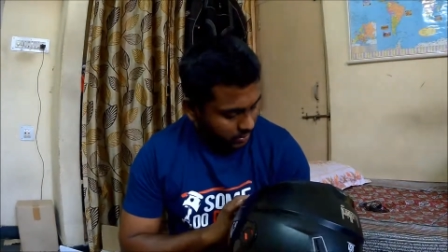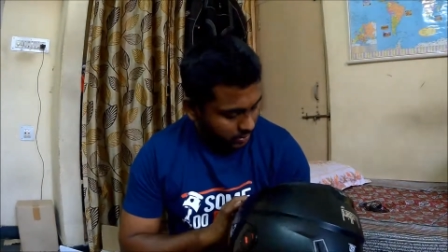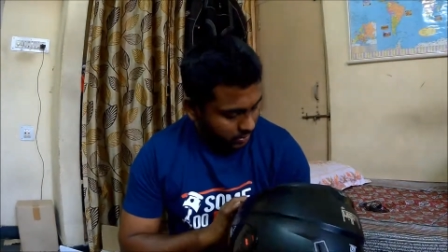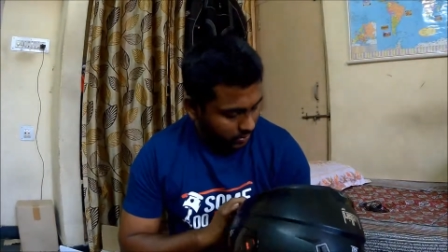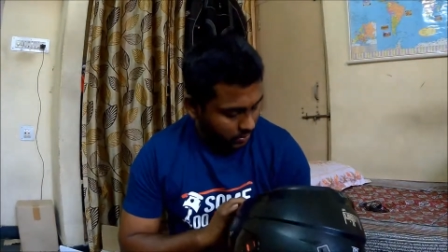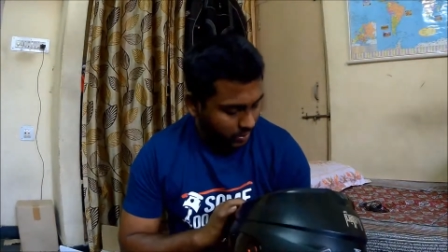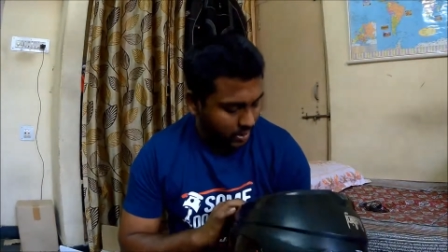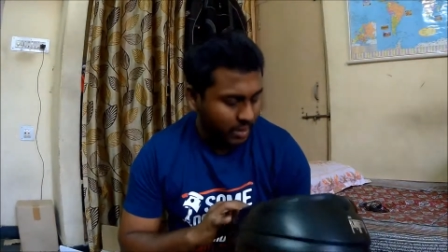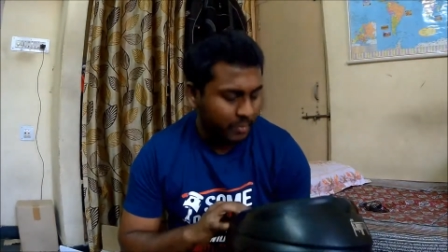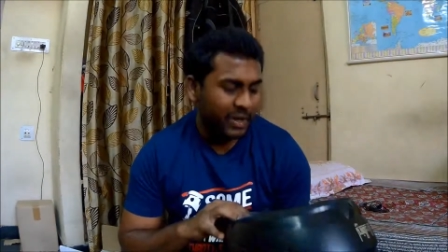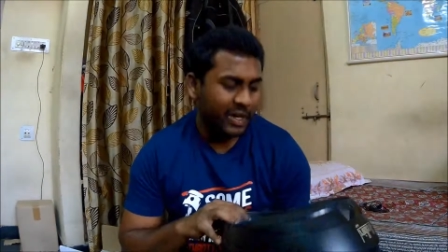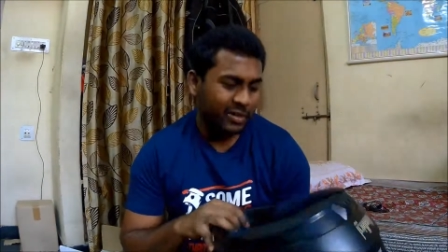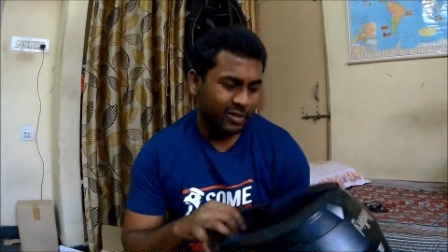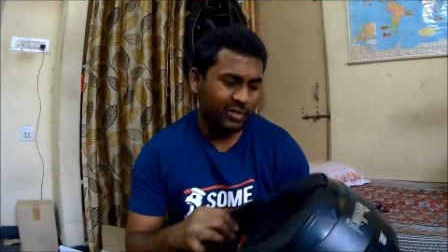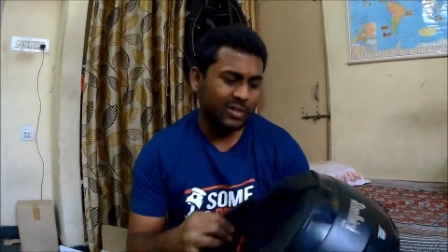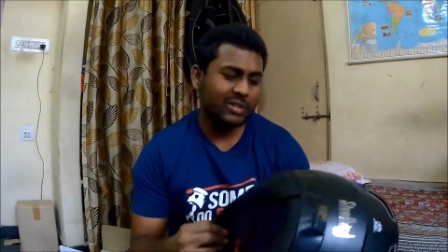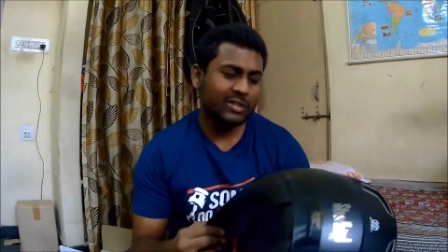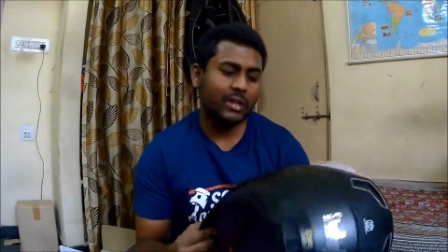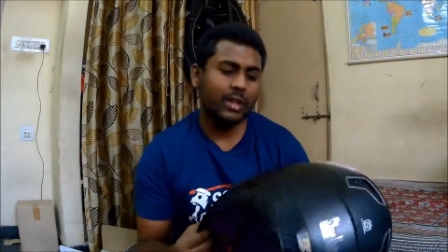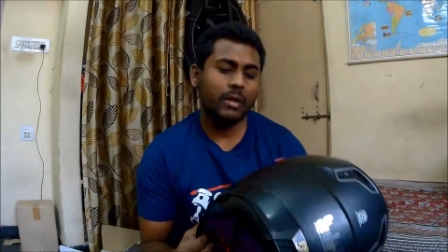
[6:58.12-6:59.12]
so coming to
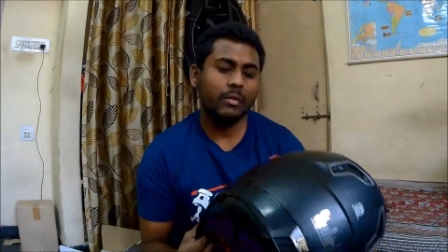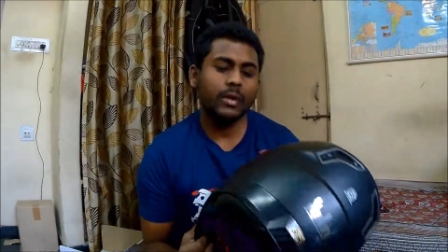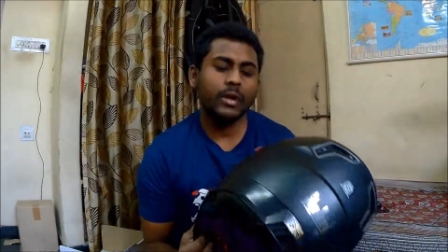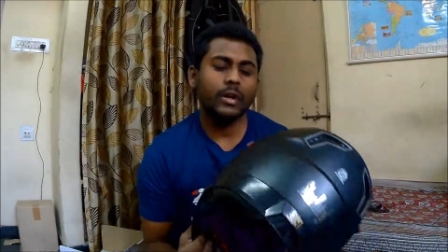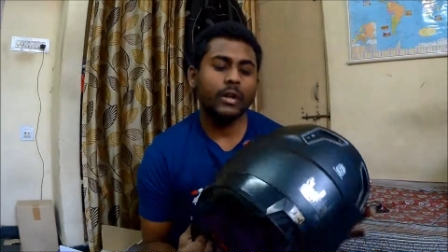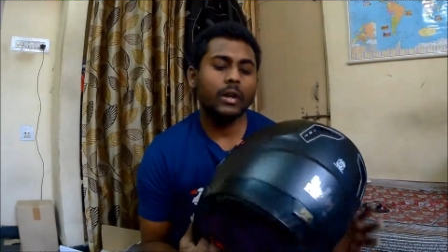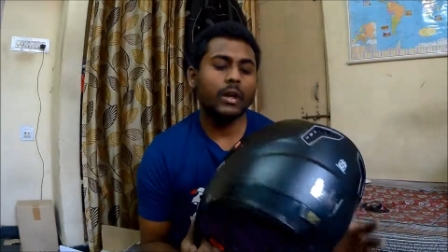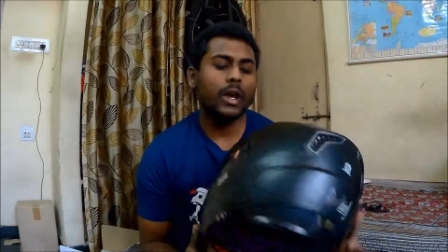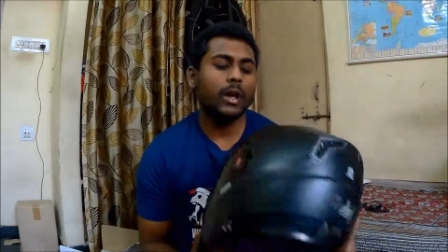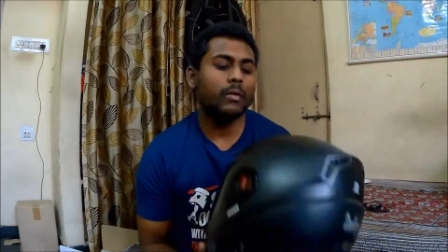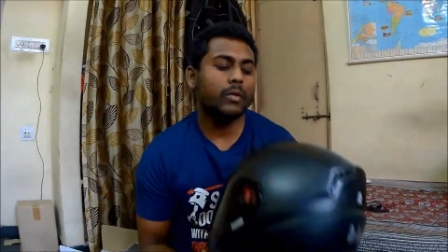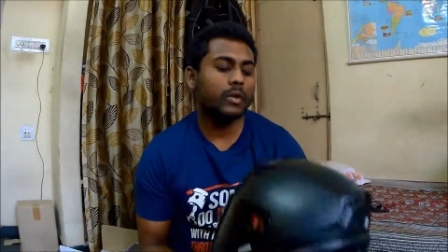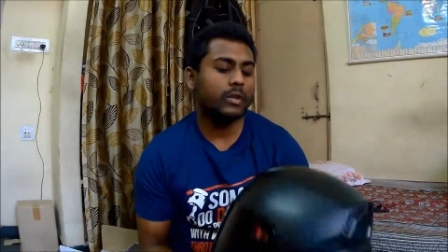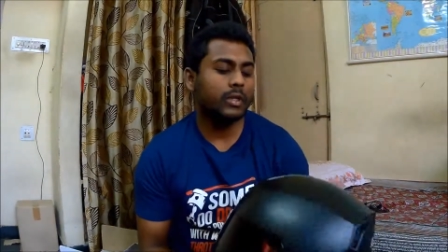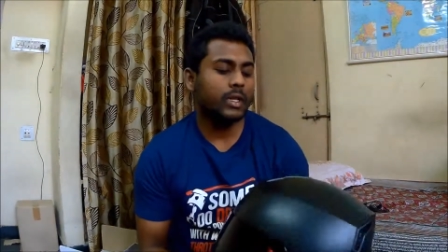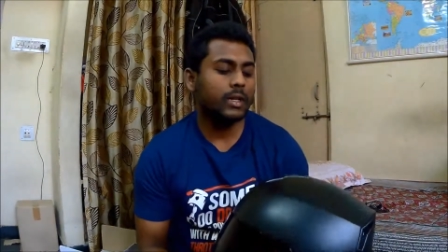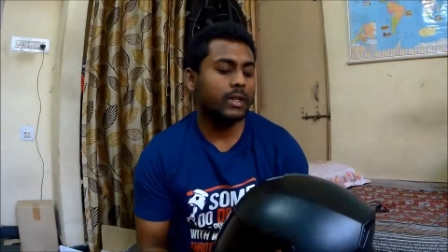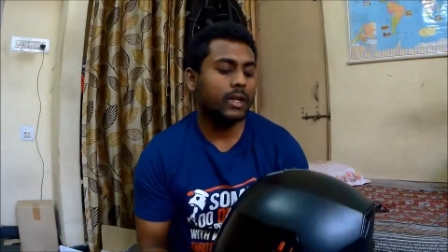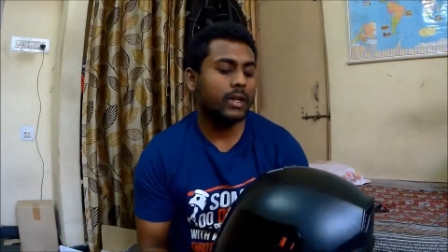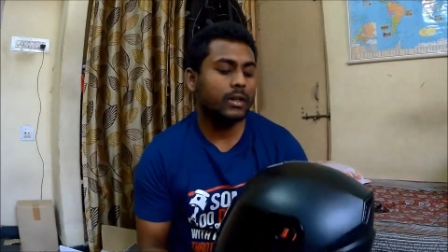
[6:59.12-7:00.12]
this helmet I would
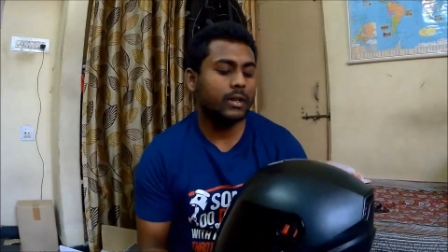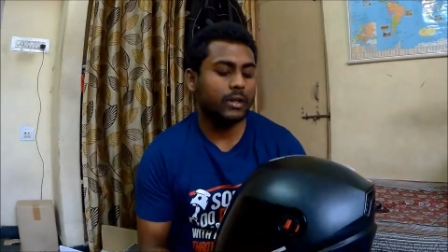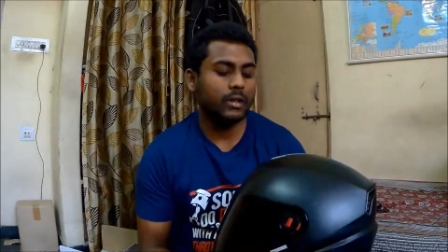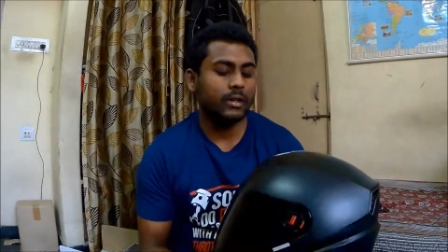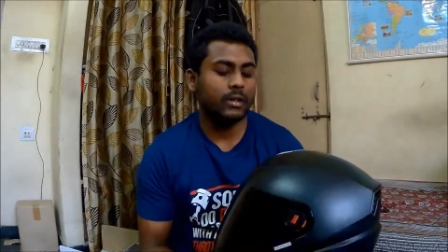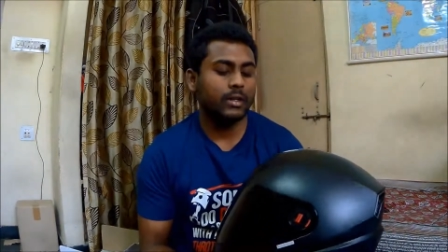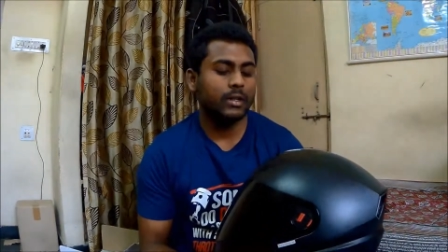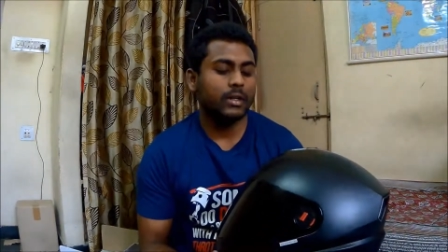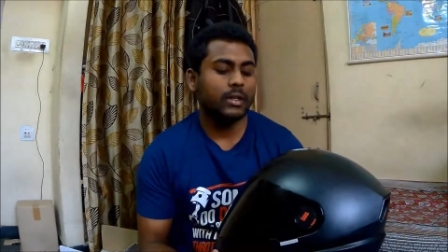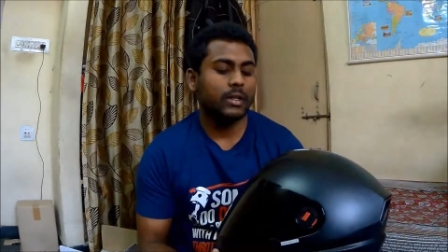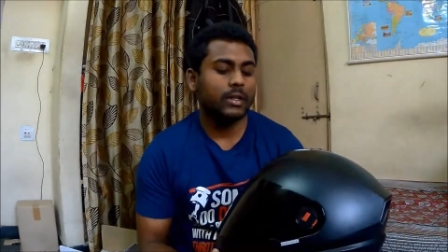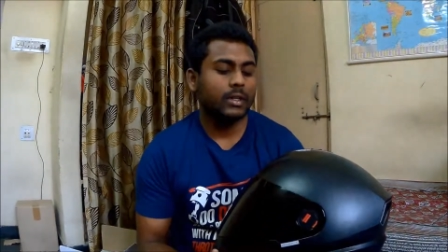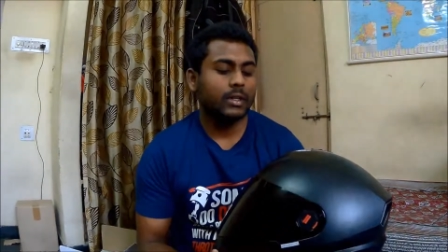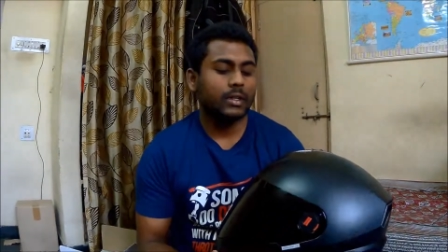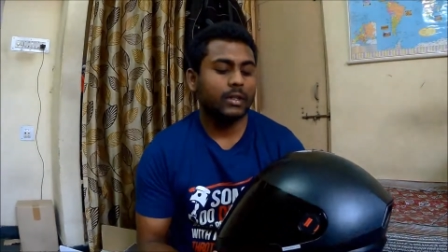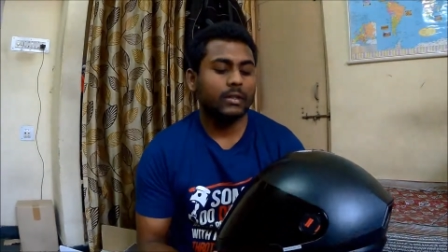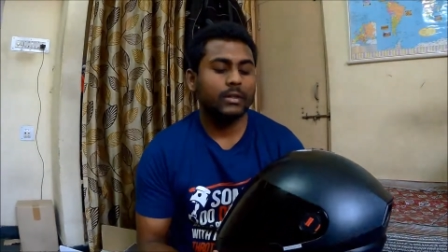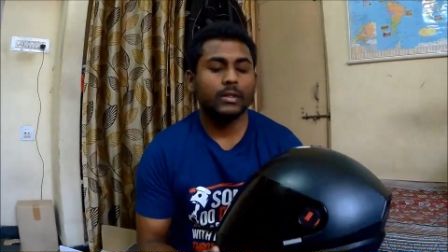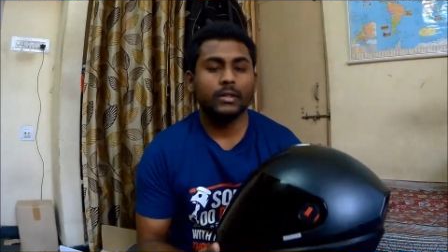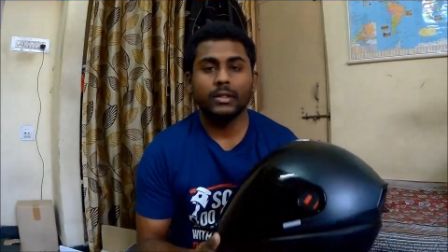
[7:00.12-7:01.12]
say that
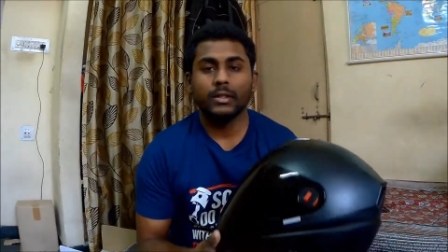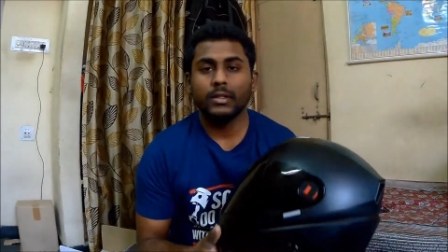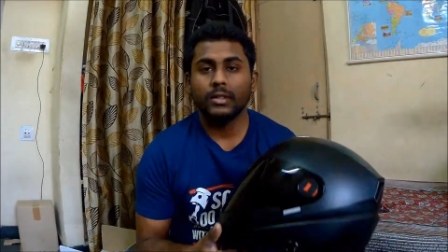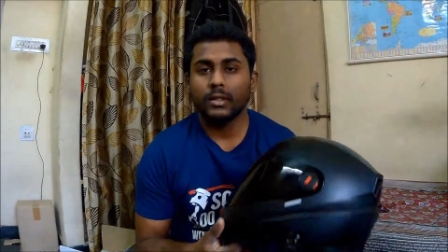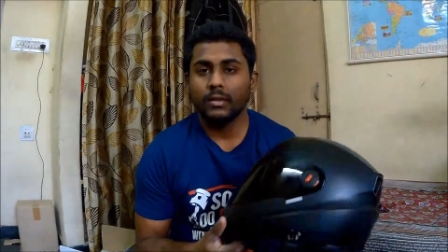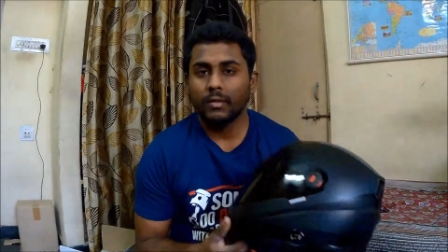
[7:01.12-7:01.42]
this is a